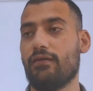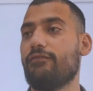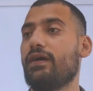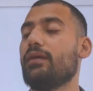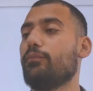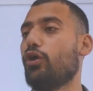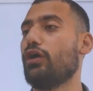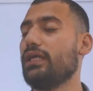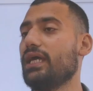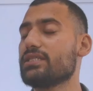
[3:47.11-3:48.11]
When a
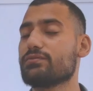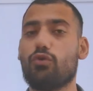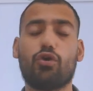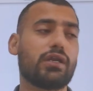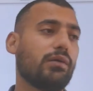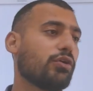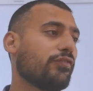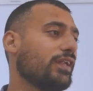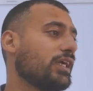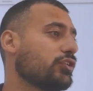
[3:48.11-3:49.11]
body has more number of
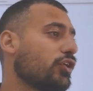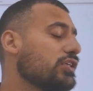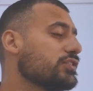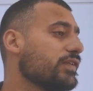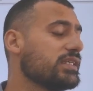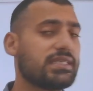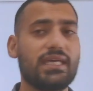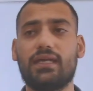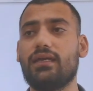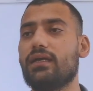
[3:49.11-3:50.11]
electrons, we
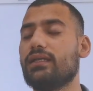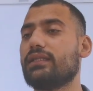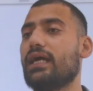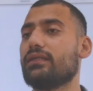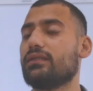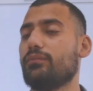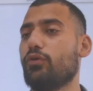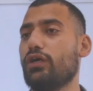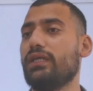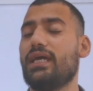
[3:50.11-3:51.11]
say that the
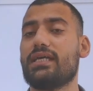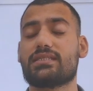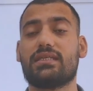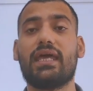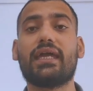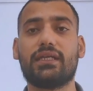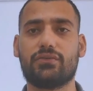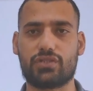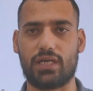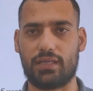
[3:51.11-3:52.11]
body has a negative
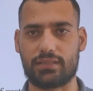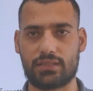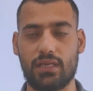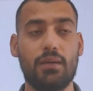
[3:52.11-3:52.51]
charge.